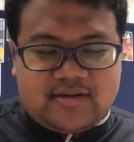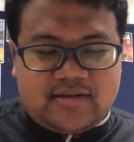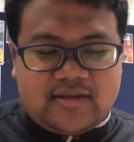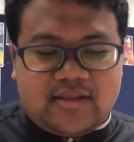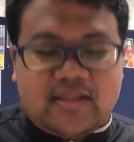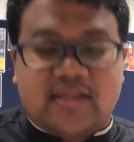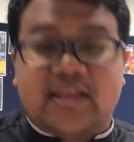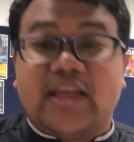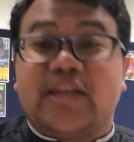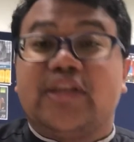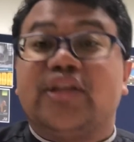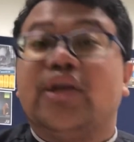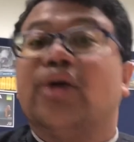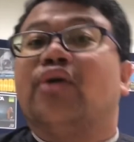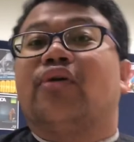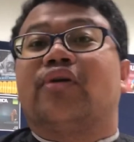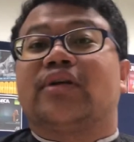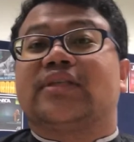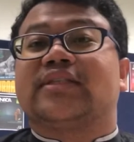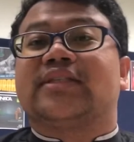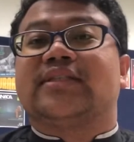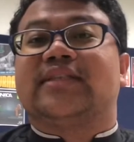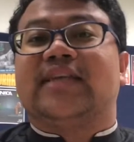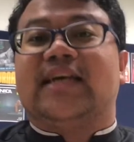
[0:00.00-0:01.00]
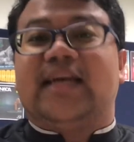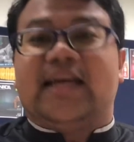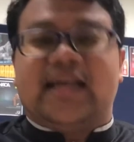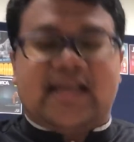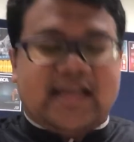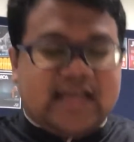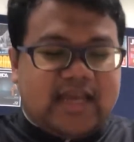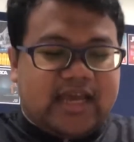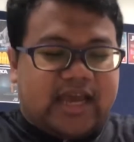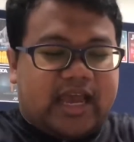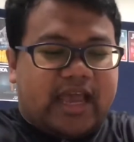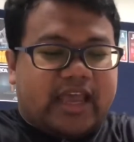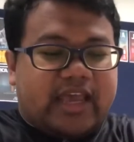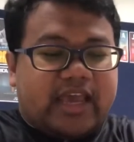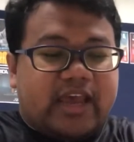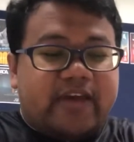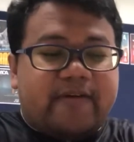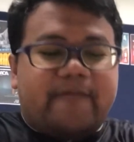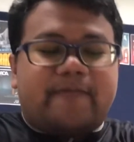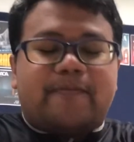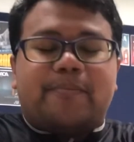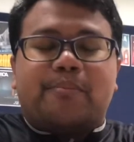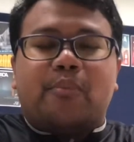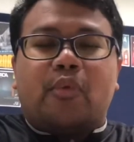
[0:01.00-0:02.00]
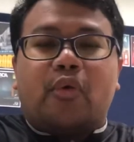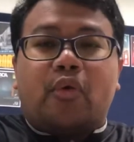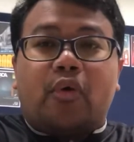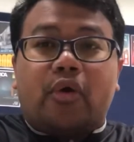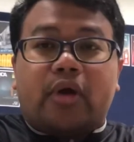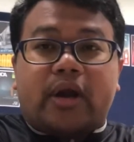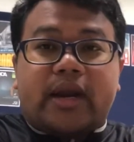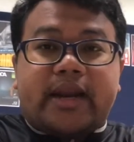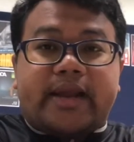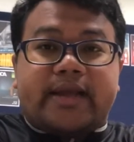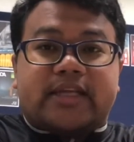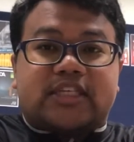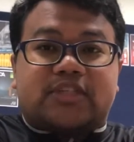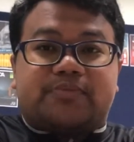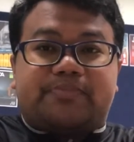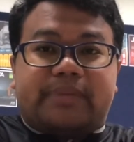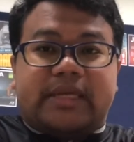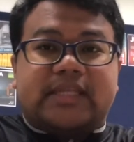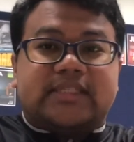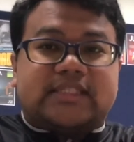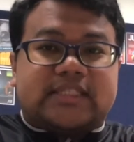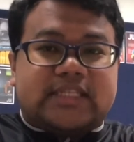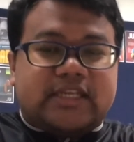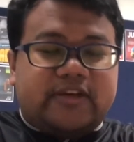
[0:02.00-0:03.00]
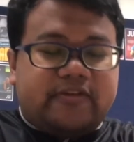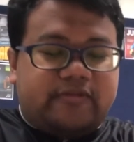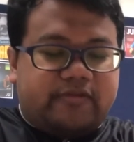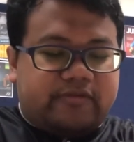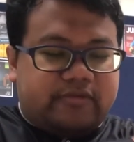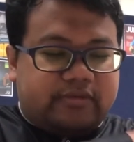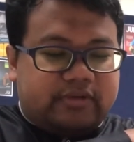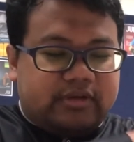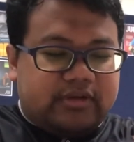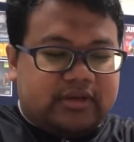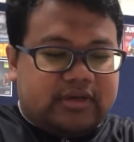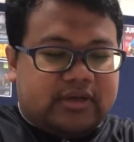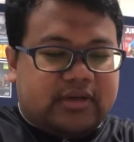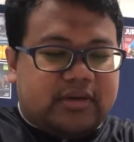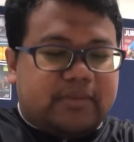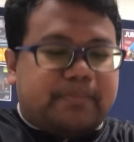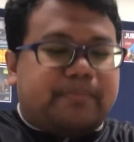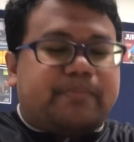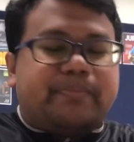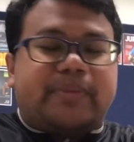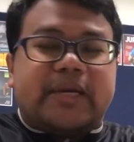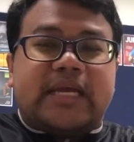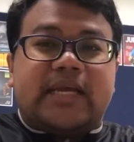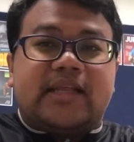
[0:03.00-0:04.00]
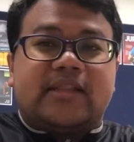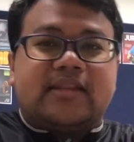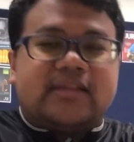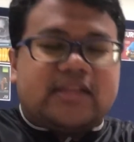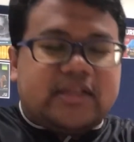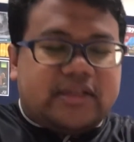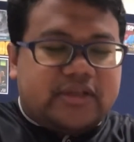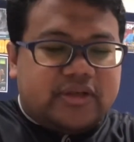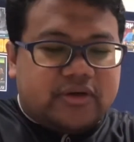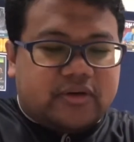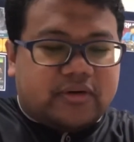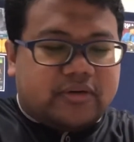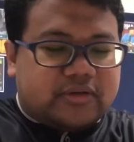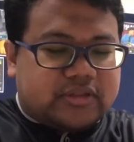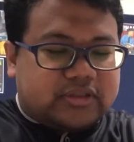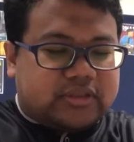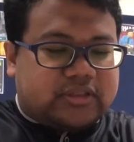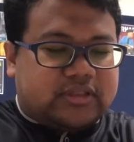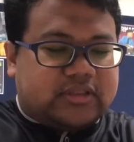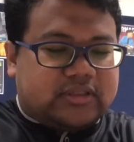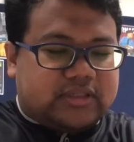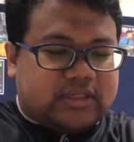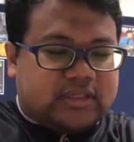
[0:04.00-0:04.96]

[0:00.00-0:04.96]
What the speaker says: than yours. I have more expensive pen than yours.